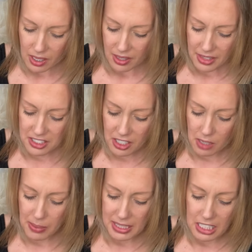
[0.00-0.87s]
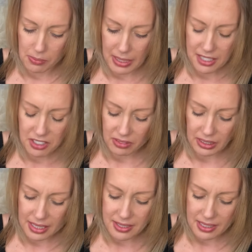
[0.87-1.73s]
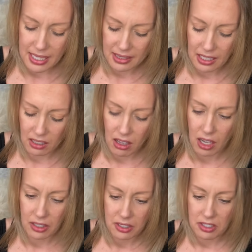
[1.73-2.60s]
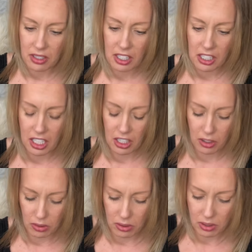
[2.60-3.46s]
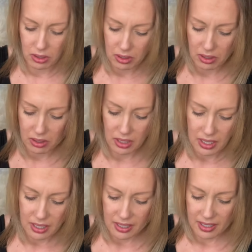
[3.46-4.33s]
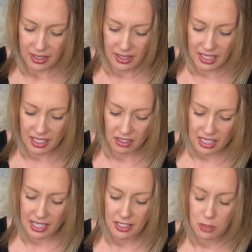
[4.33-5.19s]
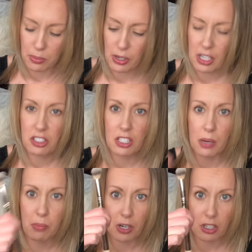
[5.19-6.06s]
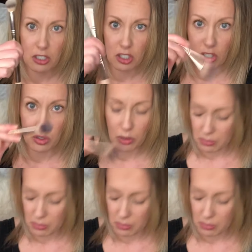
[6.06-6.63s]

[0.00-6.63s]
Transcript: that's not a big deal because it really doesn't take that long. So there you go. There is brush number 2, the